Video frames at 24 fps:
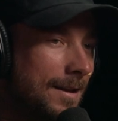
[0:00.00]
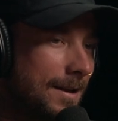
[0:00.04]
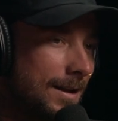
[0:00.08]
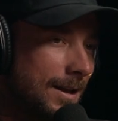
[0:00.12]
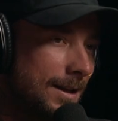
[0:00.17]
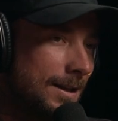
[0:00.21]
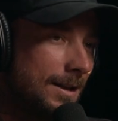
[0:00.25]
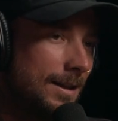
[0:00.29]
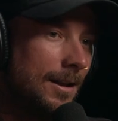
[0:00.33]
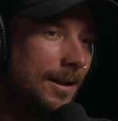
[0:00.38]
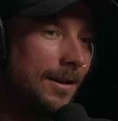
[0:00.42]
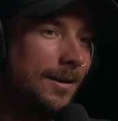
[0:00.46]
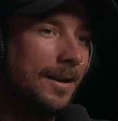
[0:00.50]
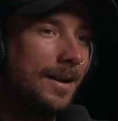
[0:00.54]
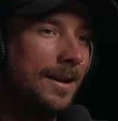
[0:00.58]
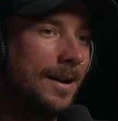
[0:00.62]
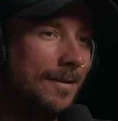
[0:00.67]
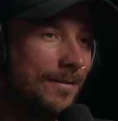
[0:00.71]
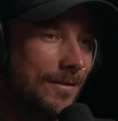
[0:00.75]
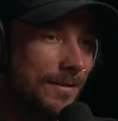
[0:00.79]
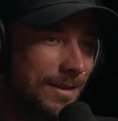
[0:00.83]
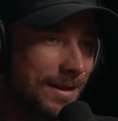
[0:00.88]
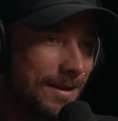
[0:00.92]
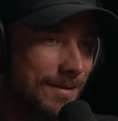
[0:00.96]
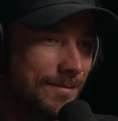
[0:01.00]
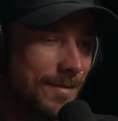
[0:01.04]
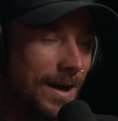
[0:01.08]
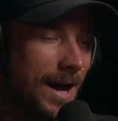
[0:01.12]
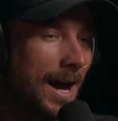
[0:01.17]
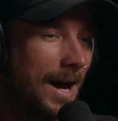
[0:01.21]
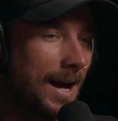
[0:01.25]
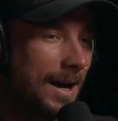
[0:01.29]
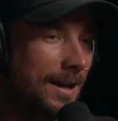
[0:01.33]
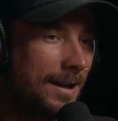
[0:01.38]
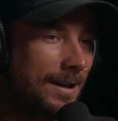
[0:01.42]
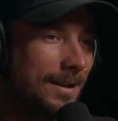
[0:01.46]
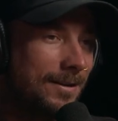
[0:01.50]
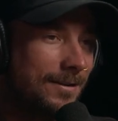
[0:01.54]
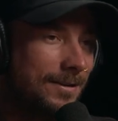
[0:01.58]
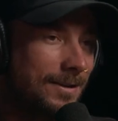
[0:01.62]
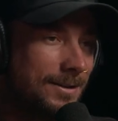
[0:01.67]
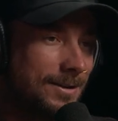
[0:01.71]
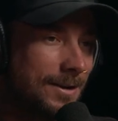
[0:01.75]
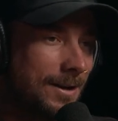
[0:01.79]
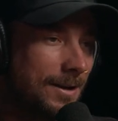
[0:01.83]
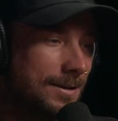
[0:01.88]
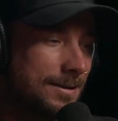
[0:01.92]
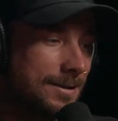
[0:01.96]
lugging everything back and you're
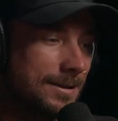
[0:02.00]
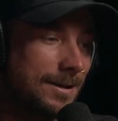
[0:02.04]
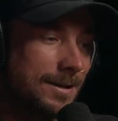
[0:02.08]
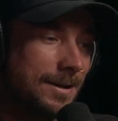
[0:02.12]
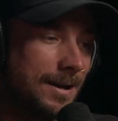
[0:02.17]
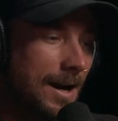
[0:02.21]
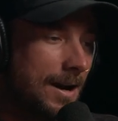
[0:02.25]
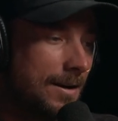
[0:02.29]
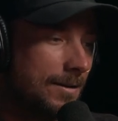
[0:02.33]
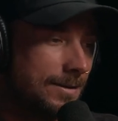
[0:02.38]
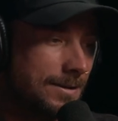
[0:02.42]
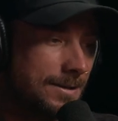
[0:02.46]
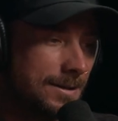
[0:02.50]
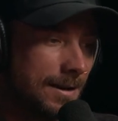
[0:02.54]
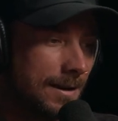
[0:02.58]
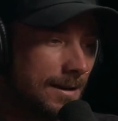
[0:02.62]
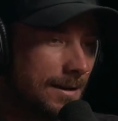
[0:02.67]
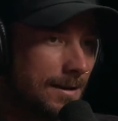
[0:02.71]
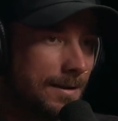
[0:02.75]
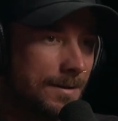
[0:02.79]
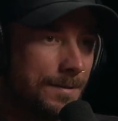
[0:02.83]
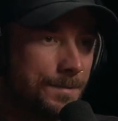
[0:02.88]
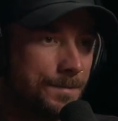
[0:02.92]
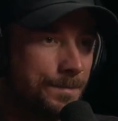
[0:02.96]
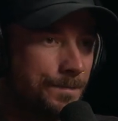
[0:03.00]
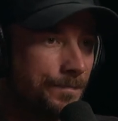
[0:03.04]
exhausted now it's like